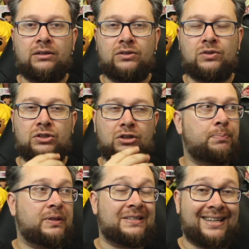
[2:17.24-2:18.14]
To
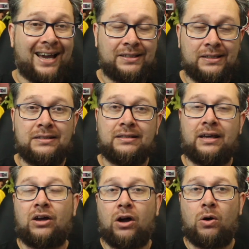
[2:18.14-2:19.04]
stop the Saxons
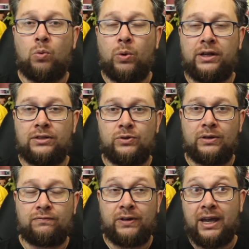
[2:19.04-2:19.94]
that are wanting to
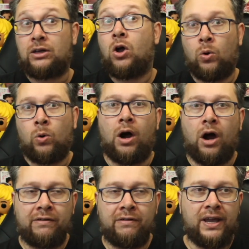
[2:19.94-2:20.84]
invade or
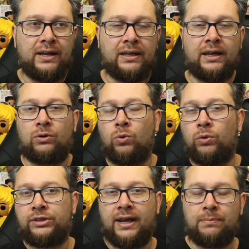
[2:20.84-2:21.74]
are invading at all
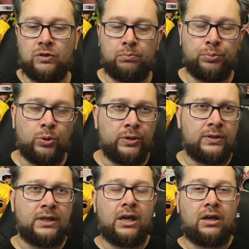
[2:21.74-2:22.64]
types of the
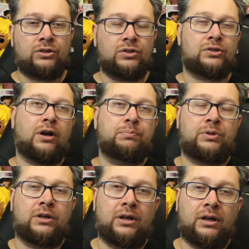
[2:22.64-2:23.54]
borders. To stop
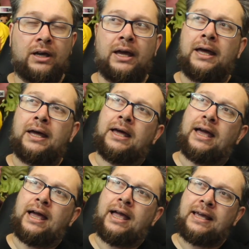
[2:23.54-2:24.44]
the
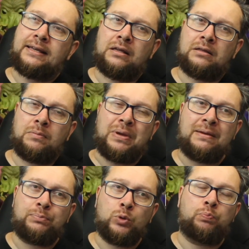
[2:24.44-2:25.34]

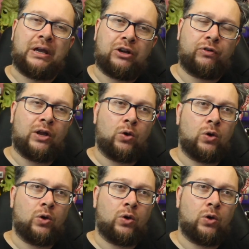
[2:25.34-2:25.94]
people bickering.